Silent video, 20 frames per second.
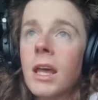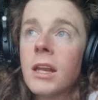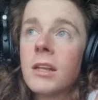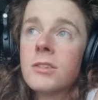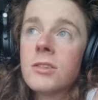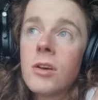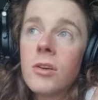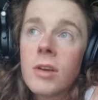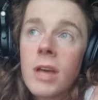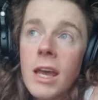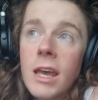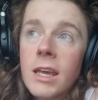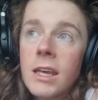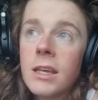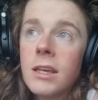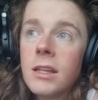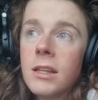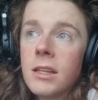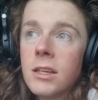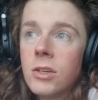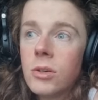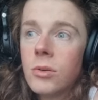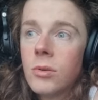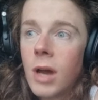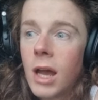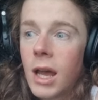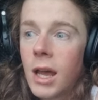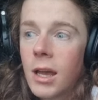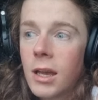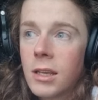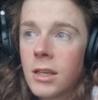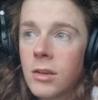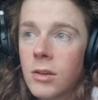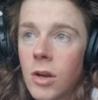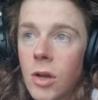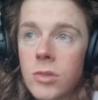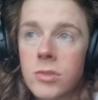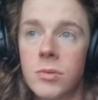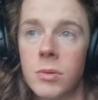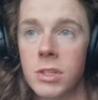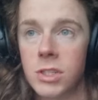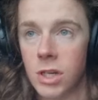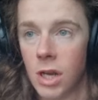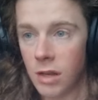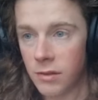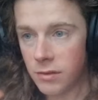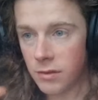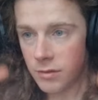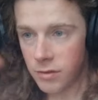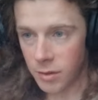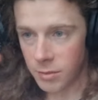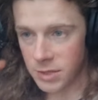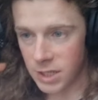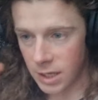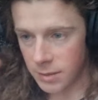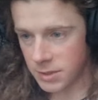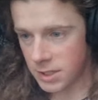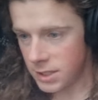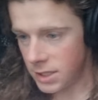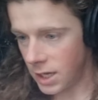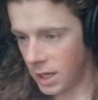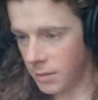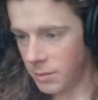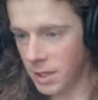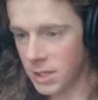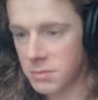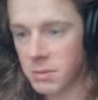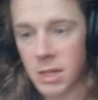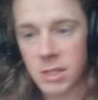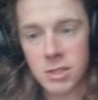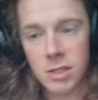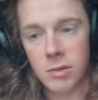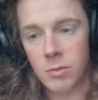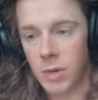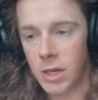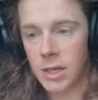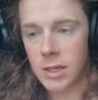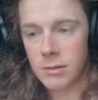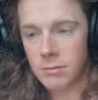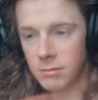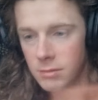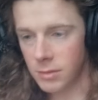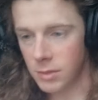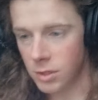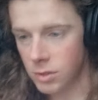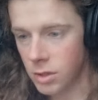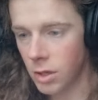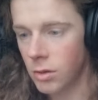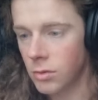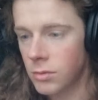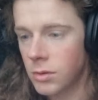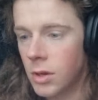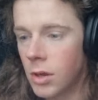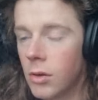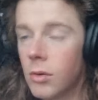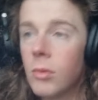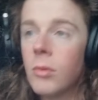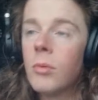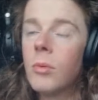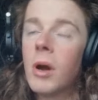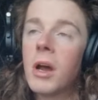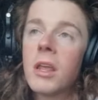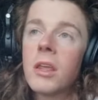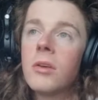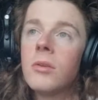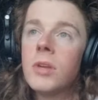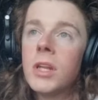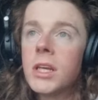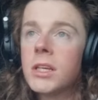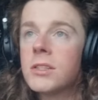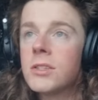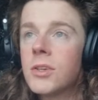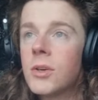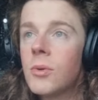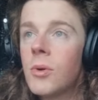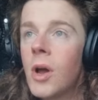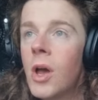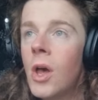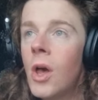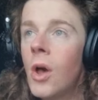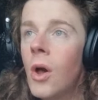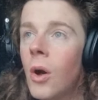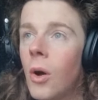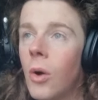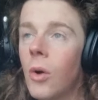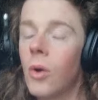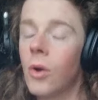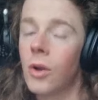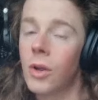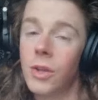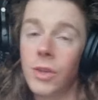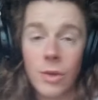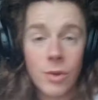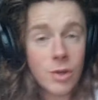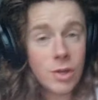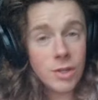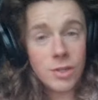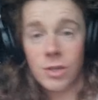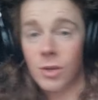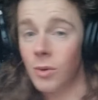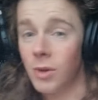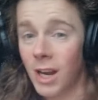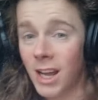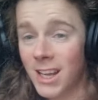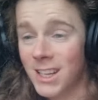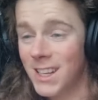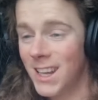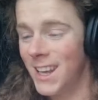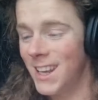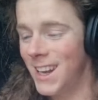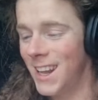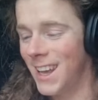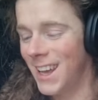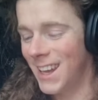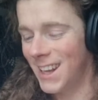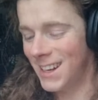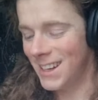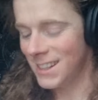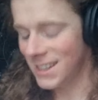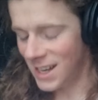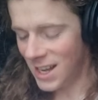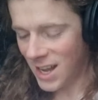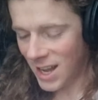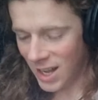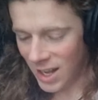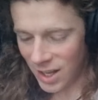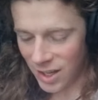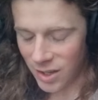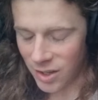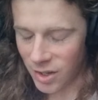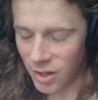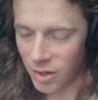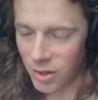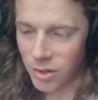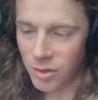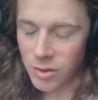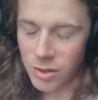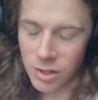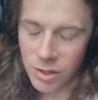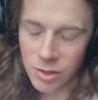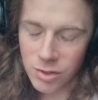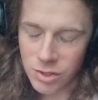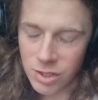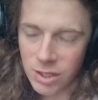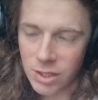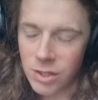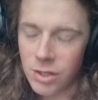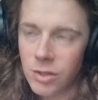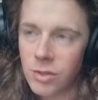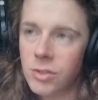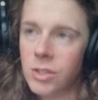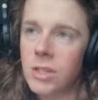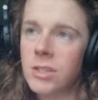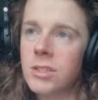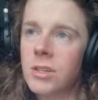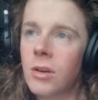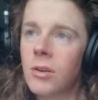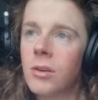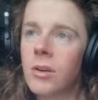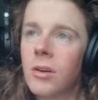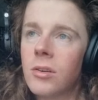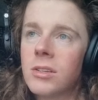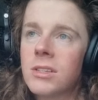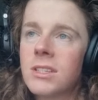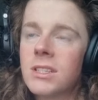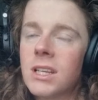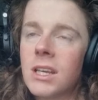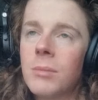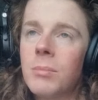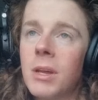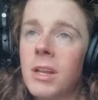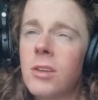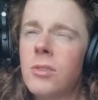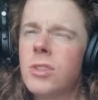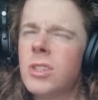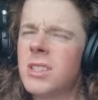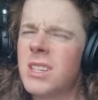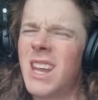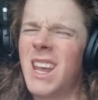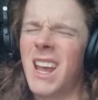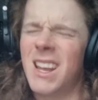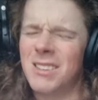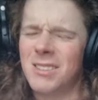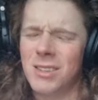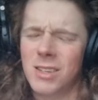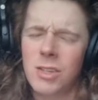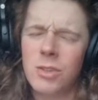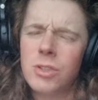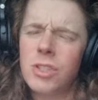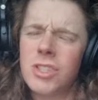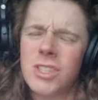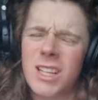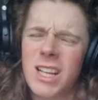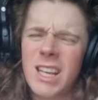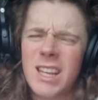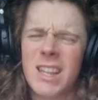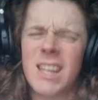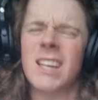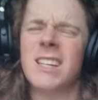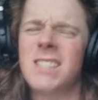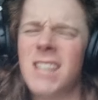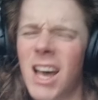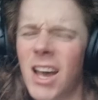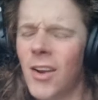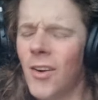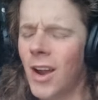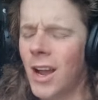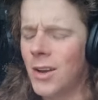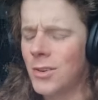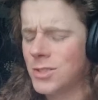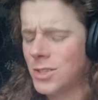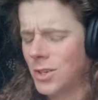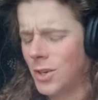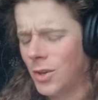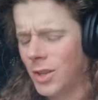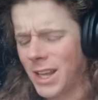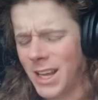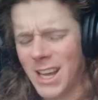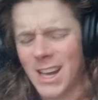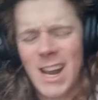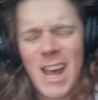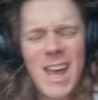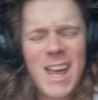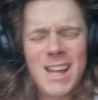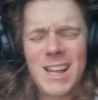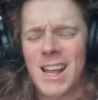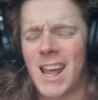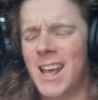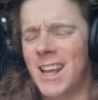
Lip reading: it is okay to switch off from time to time, especially when you don't know why you need to, or you could do what I did and you just don't go to sleep and you just clean the entire house, like an